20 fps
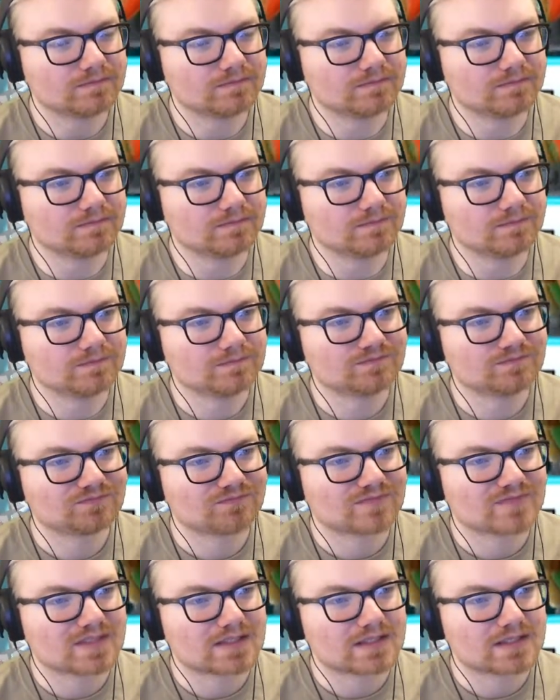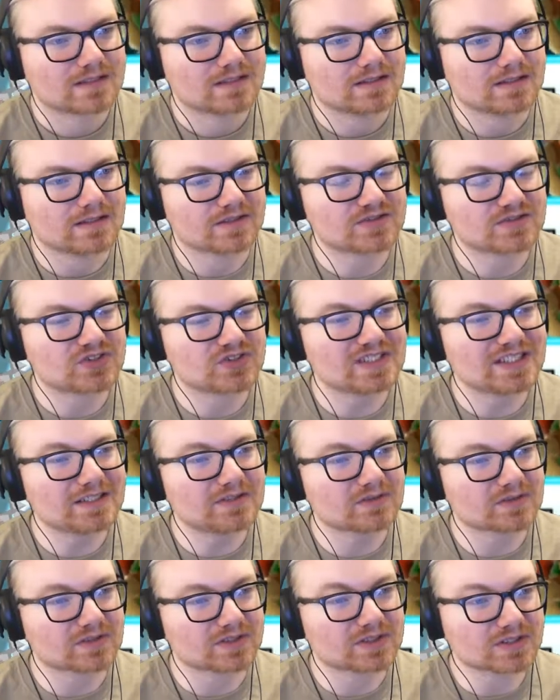Hmm. There's a
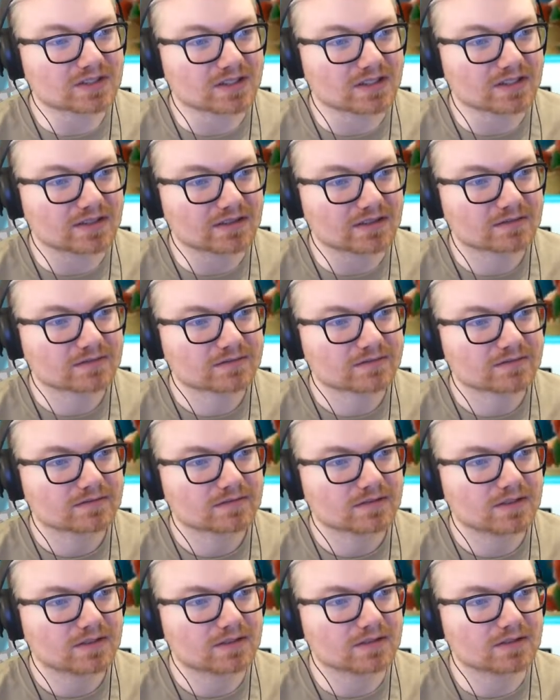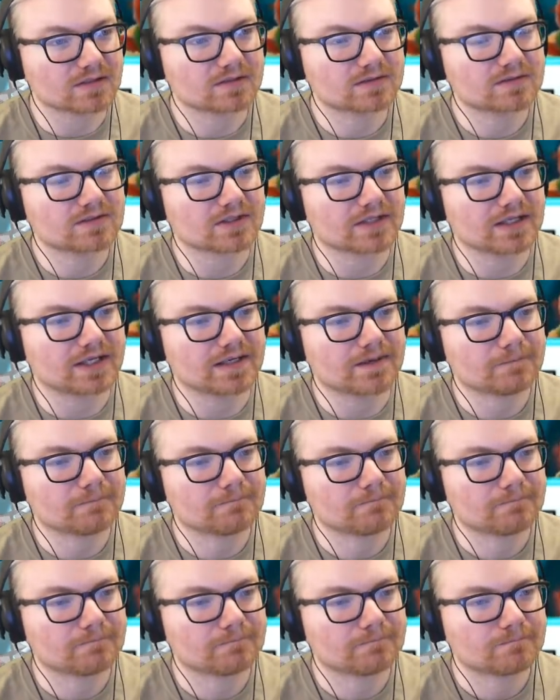secret star. Oh, okay.
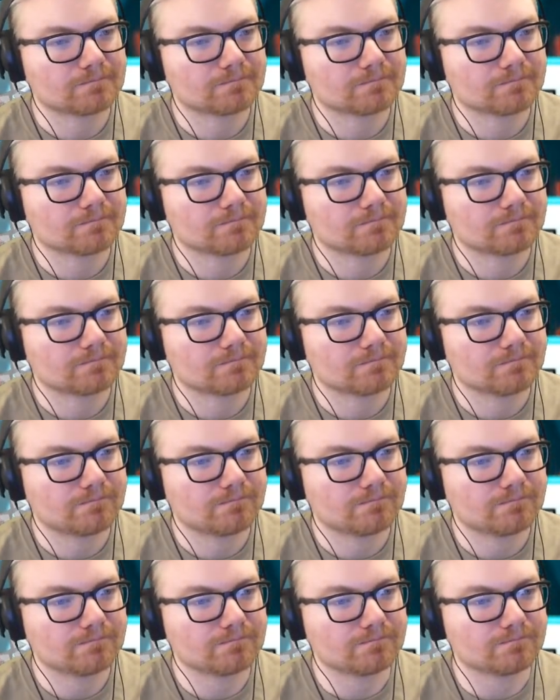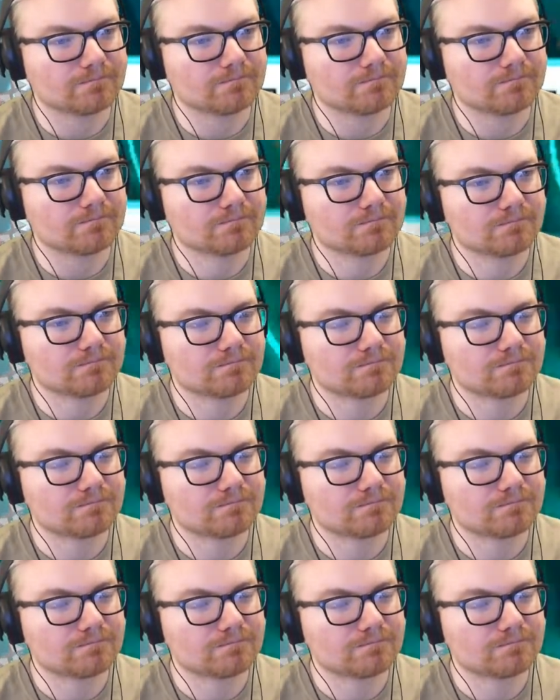Hmm.